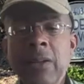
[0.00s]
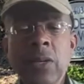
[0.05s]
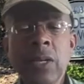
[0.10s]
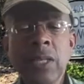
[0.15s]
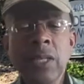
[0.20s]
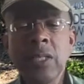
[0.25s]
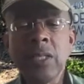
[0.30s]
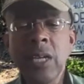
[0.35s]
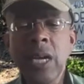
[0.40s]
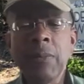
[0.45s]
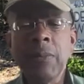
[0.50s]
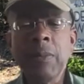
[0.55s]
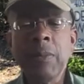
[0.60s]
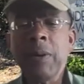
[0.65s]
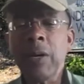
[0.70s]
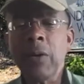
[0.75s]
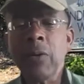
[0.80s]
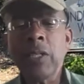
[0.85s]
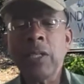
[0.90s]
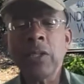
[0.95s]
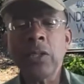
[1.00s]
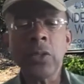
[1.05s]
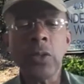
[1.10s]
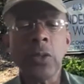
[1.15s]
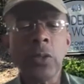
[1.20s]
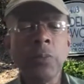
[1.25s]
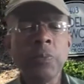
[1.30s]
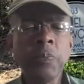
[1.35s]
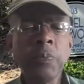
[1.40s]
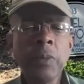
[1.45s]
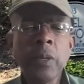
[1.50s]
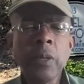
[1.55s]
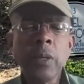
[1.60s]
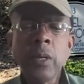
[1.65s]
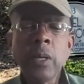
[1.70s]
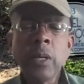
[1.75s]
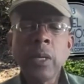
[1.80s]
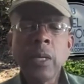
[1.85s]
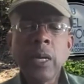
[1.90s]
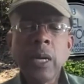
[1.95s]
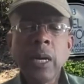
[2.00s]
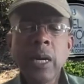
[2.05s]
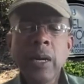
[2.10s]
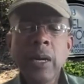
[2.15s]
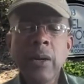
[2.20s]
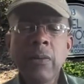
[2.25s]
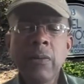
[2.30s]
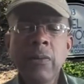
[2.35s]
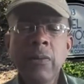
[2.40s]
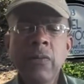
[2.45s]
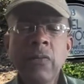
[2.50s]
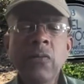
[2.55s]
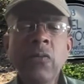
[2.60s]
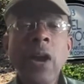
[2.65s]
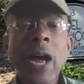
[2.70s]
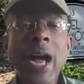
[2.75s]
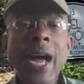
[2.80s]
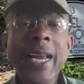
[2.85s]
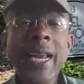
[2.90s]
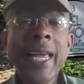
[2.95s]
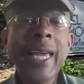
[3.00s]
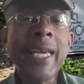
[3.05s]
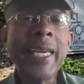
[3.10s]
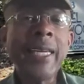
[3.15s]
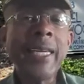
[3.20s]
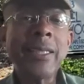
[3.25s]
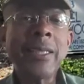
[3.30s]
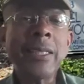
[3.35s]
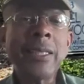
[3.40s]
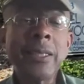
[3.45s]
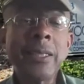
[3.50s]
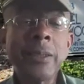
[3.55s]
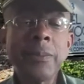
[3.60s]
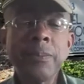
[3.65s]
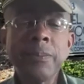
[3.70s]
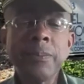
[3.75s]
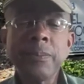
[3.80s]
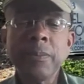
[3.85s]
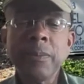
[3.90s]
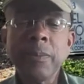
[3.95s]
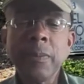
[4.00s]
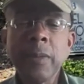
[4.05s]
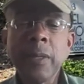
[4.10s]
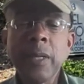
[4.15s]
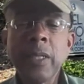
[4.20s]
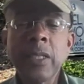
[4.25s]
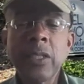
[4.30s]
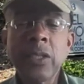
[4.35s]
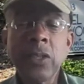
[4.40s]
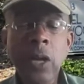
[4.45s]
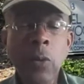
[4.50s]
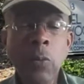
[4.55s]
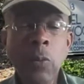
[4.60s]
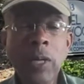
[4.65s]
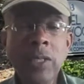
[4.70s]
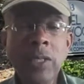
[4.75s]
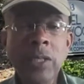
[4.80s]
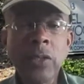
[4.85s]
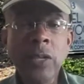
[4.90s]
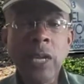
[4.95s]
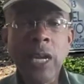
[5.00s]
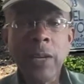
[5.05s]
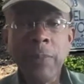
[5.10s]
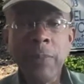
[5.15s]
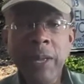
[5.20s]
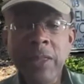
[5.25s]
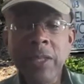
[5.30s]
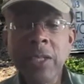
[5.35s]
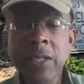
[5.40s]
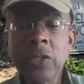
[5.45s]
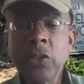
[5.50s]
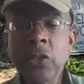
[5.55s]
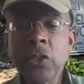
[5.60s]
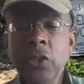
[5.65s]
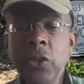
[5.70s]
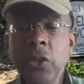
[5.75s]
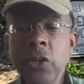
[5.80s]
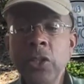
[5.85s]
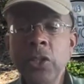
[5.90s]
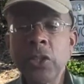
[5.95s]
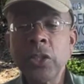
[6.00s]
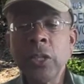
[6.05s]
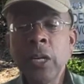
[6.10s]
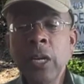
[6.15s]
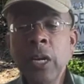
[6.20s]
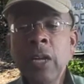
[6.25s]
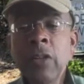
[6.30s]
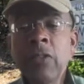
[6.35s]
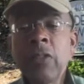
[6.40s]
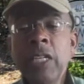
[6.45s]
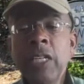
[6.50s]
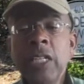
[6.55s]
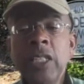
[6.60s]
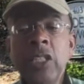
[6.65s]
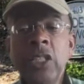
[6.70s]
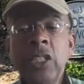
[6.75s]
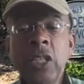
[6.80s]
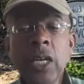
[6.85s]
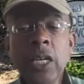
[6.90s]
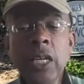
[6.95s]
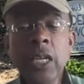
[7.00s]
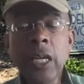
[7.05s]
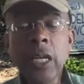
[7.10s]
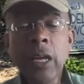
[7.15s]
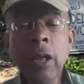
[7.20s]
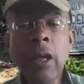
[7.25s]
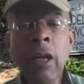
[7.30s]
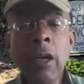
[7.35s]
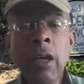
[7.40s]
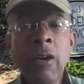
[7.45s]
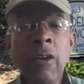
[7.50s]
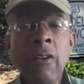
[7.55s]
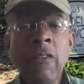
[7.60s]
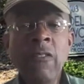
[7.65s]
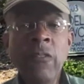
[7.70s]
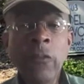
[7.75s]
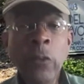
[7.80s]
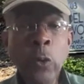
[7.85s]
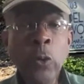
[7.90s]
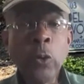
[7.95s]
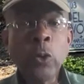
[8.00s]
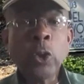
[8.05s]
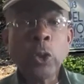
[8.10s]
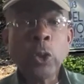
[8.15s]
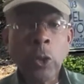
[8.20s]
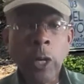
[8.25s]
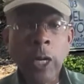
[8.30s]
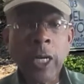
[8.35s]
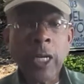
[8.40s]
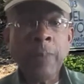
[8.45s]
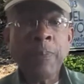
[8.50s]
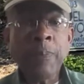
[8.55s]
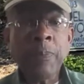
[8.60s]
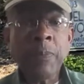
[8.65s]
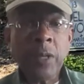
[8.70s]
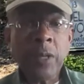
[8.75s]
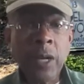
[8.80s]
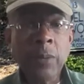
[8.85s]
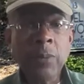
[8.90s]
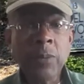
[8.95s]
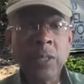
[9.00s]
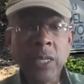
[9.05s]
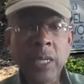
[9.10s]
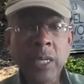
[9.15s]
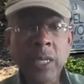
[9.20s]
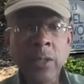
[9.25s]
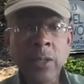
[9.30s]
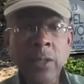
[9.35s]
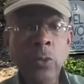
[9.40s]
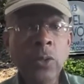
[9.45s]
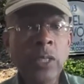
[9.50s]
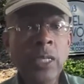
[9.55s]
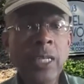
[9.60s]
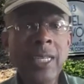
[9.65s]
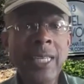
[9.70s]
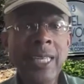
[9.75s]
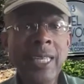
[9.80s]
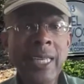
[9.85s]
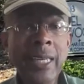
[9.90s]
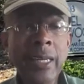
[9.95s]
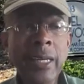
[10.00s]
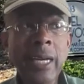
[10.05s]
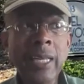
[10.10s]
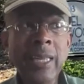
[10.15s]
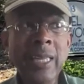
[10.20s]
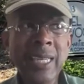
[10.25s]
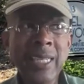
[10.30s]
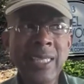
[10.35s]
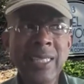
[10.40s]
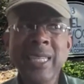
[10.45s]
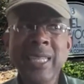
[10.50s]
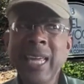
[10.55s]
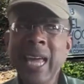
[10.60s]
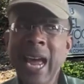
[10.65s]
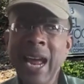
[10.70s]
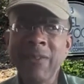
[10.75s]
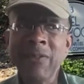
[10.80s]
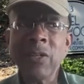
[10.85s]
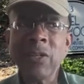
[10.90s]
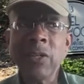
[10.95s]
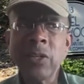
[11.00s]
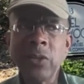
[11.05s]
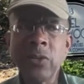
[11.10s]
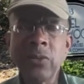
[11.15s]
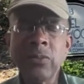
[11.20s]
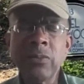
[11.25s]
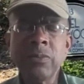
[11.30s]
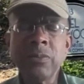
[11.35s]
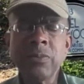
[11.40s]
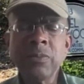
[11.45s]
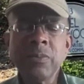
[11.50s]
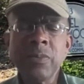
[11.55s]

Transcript: to look at the time, I'm not quite sure. Fridays, John Wesley United Methodist Church, the Juggy food truck comes in, usually I think it's in the afternoon.